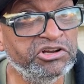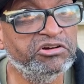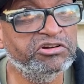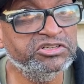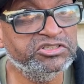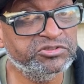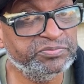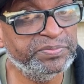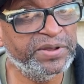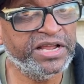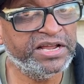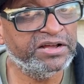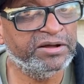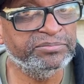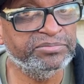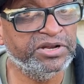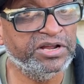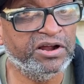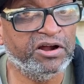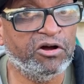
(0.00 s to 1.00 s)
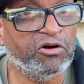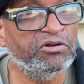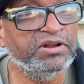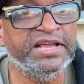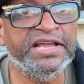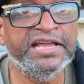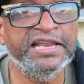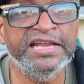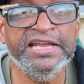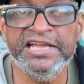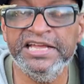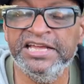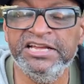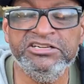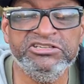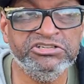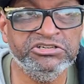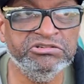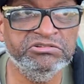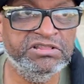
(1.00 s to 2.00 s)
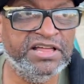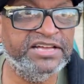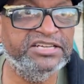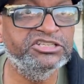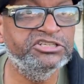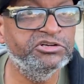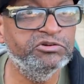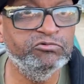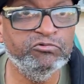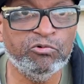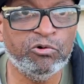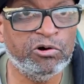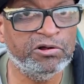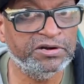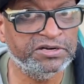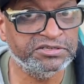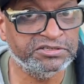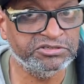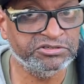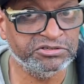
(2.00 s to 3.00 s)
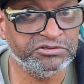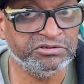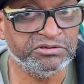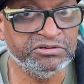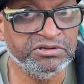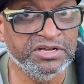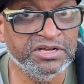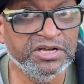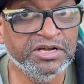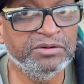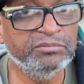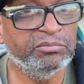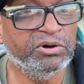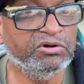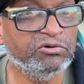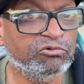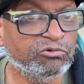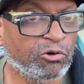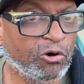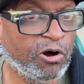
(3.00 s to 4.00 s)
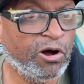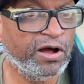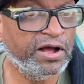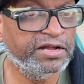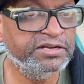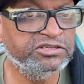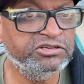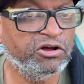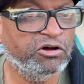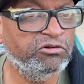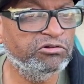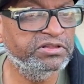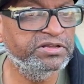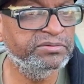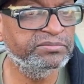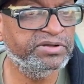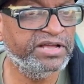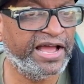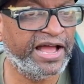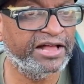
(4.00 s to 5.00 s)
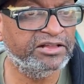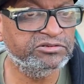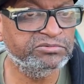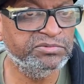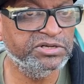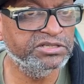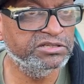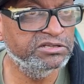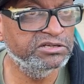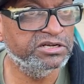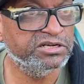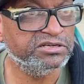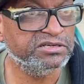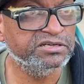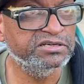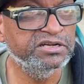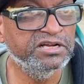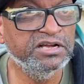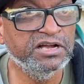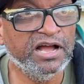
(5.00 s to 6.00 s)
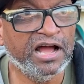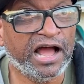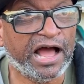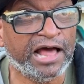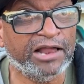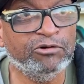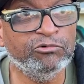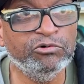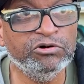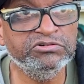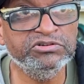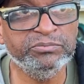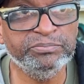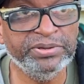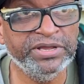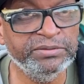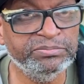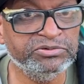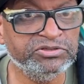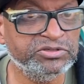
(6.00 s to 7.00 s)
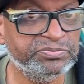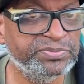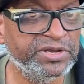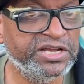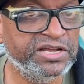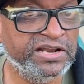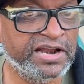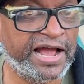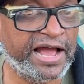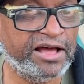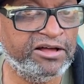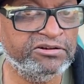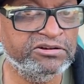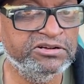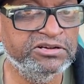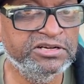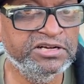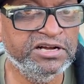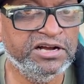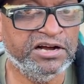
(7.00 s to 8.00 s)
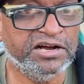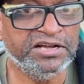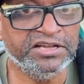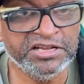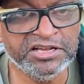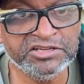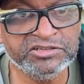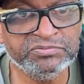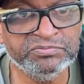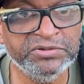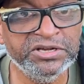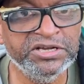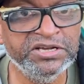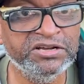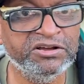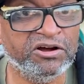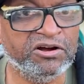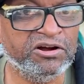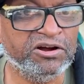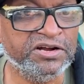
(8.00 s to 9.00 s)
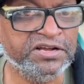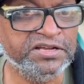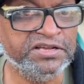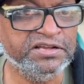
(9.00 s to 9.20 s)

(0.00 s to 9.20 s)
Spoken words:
you could speak up there on any issue that you wanted to. But Roy told them councilmen, look, I don't want the people speaking out against me or